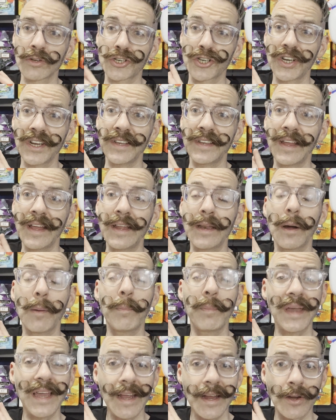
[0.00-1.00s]
She did
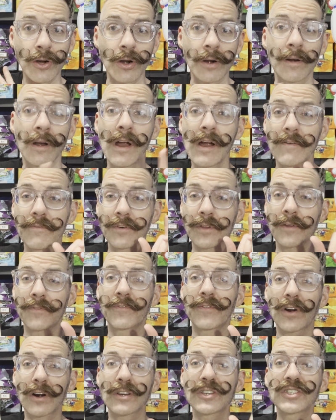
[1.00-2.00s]
appear for the
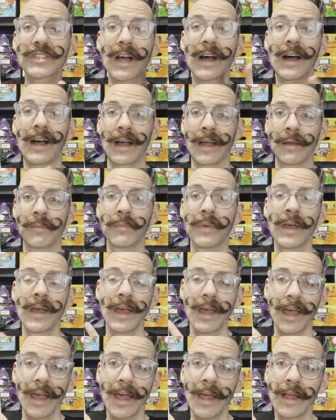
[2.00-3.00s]
first time
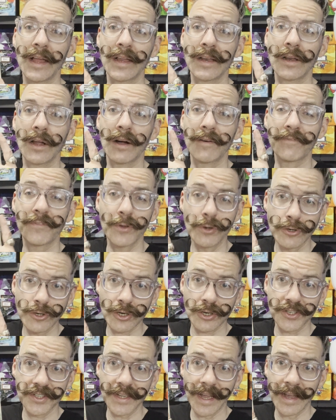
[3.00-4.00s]
in a
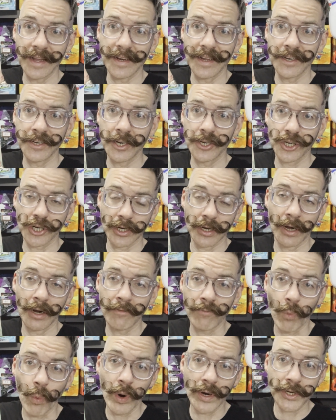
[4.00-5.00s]
Future State edition
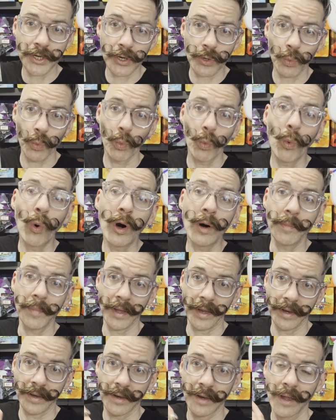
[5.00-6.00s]
of Wonder
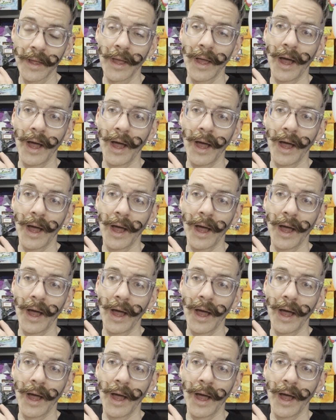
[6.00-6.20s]
Woman,